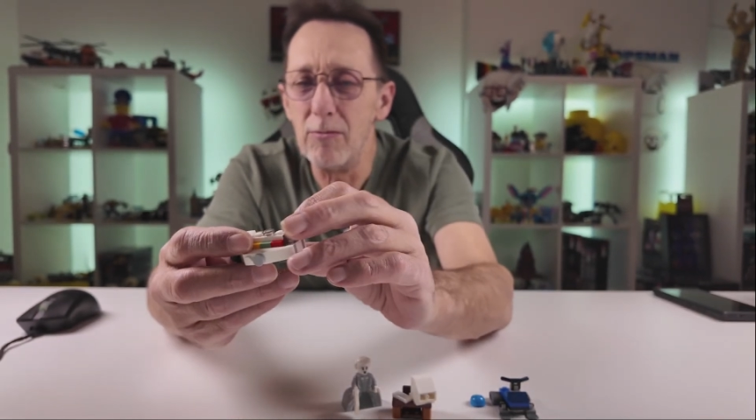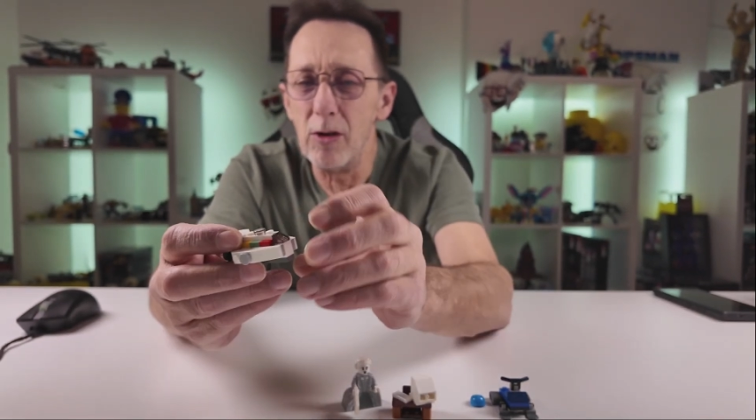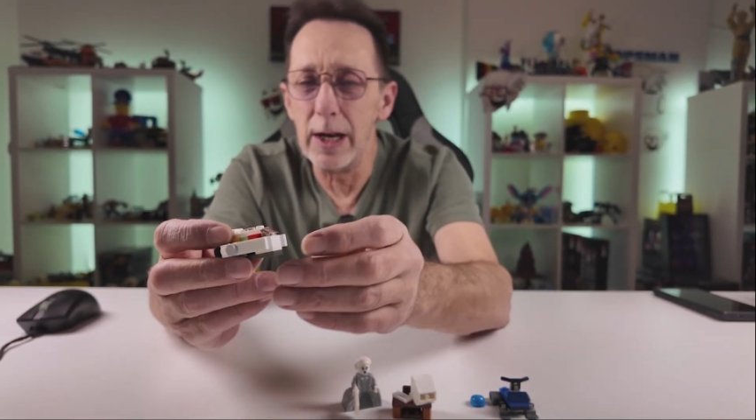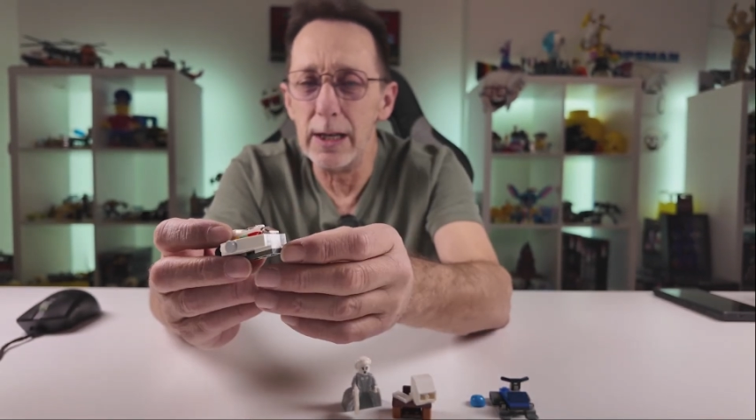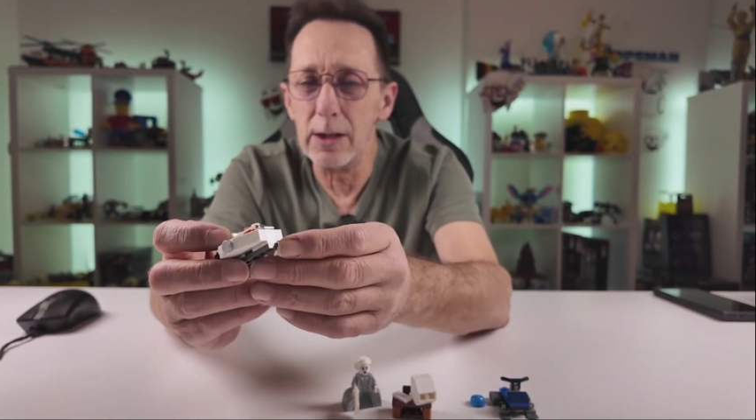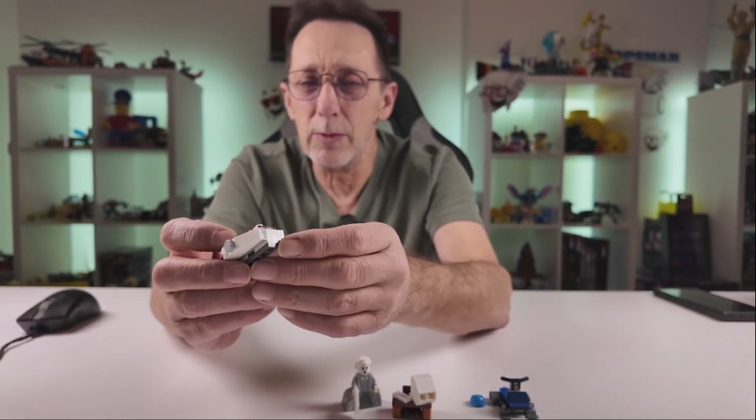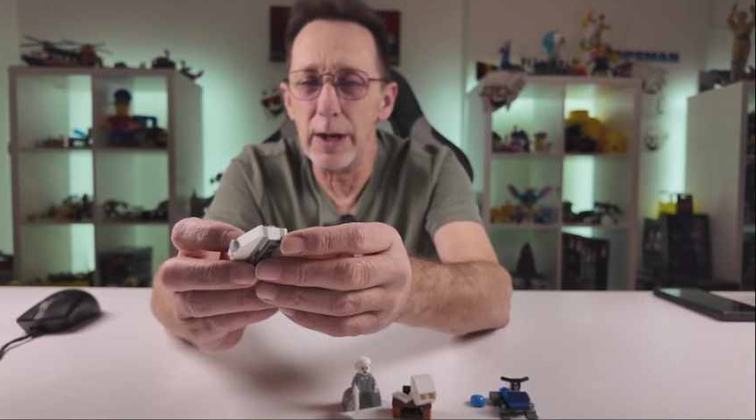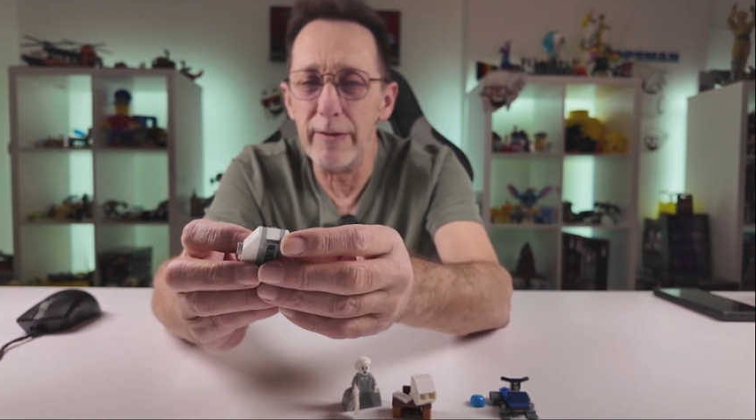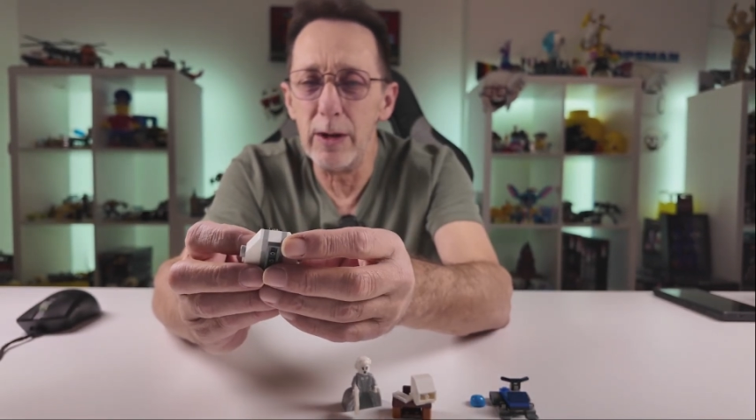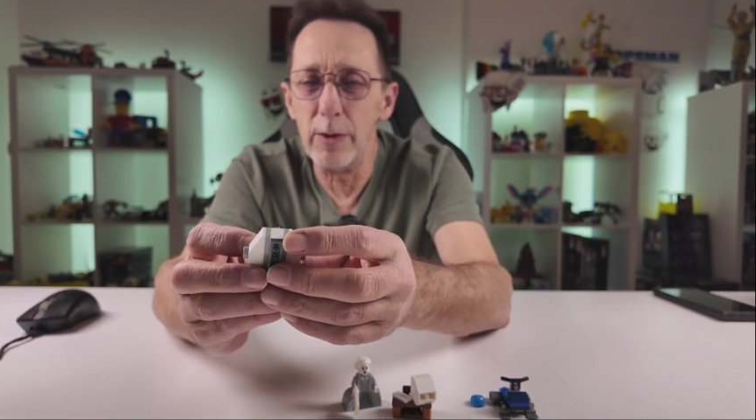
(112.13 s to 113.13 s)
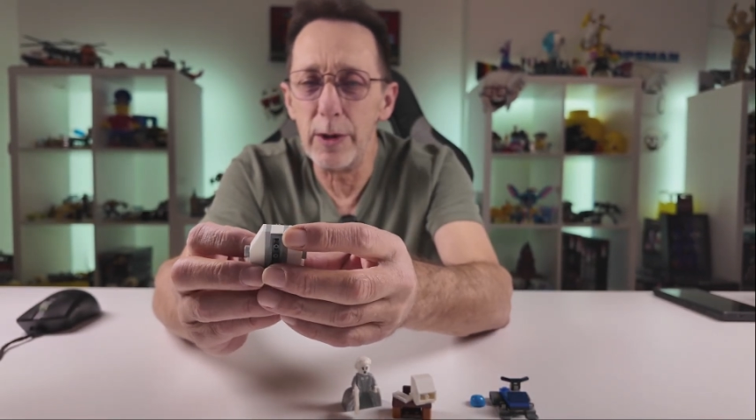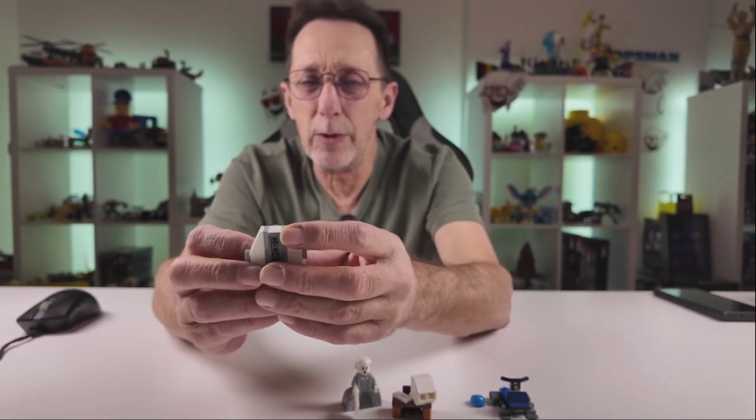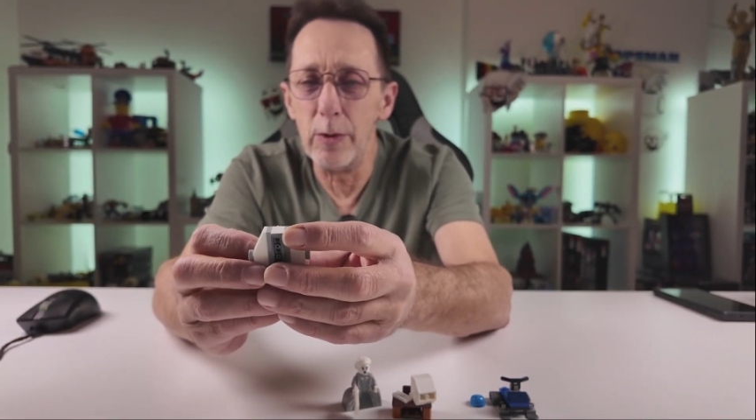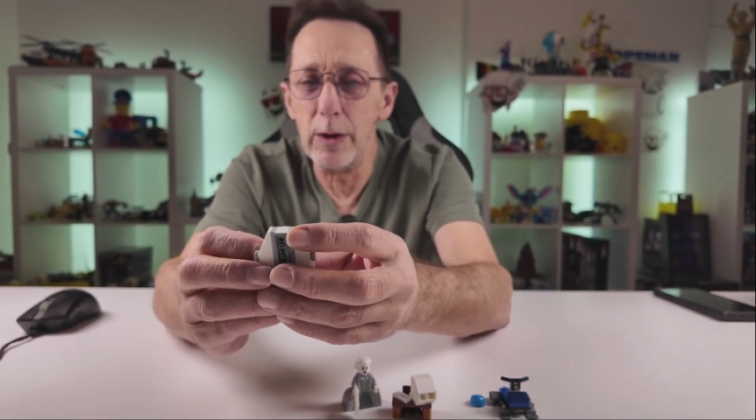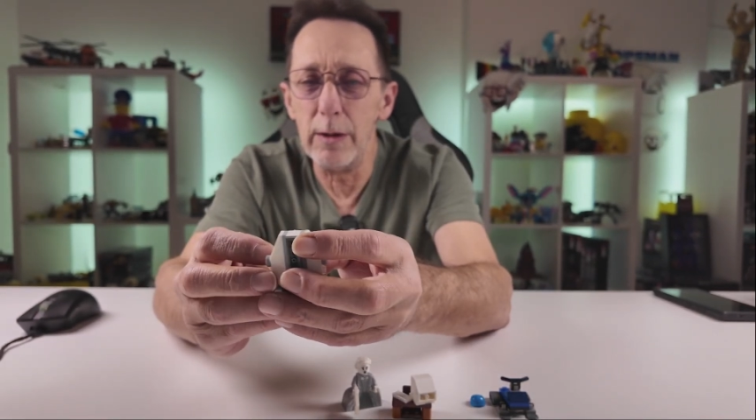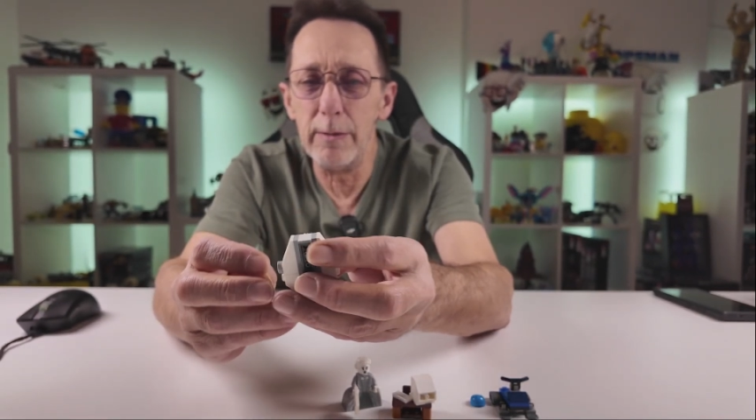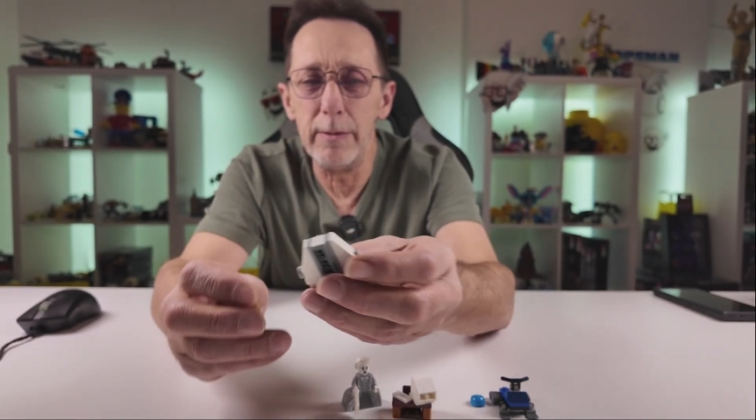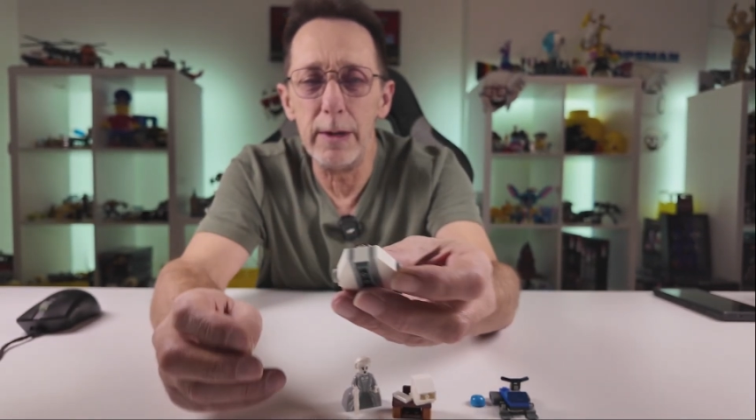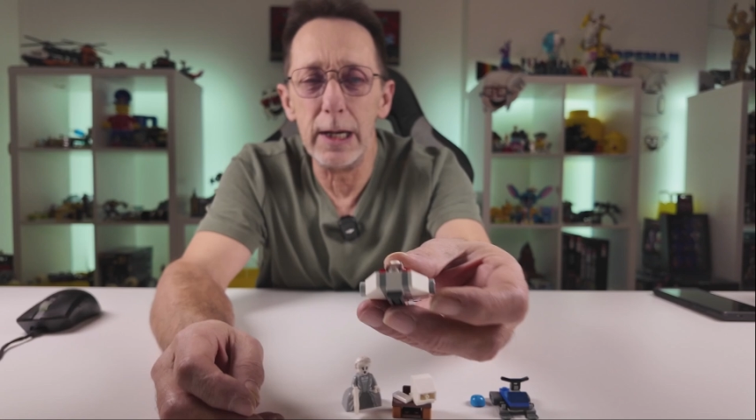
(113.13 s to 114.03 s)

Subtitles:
Rockets, whatever you want to call them.